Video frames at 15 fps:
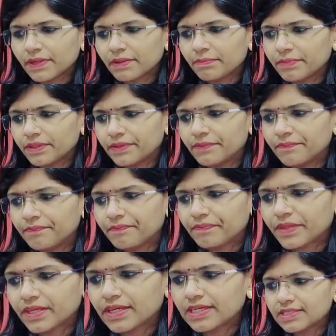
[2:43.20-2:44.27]
paper,
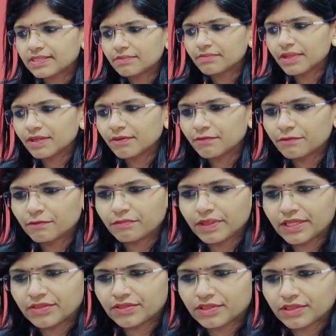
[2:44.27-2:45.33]
there are some
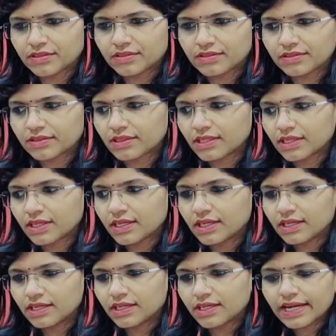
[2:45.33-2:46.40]
informations
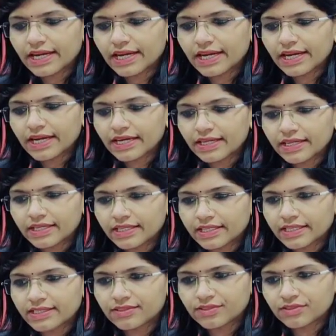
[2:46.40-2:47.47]
regarding her
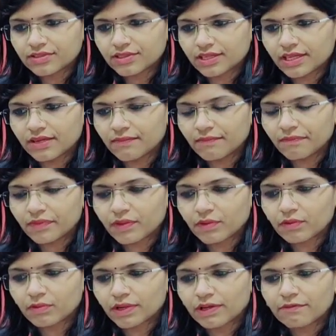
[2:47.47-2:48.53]
history,
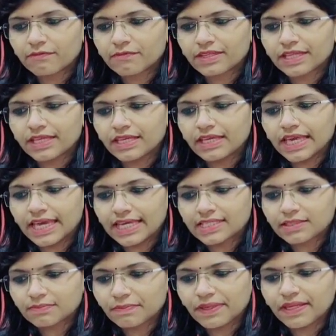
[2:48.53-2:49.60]
one of the
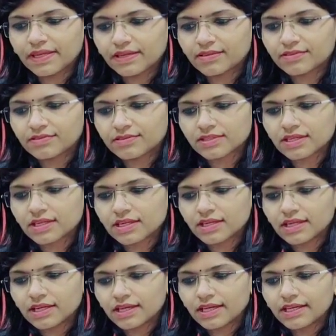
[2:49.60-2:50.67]
experience
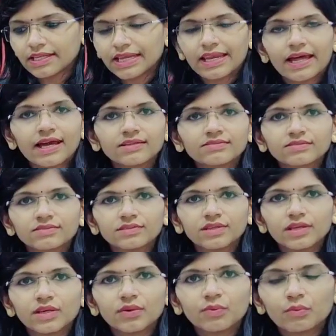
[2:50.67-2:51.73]
in the last
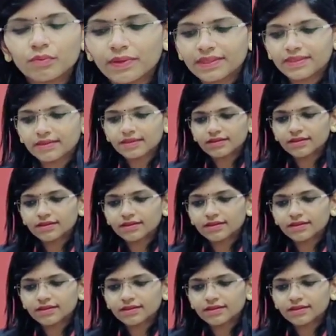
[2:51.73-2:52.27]
day with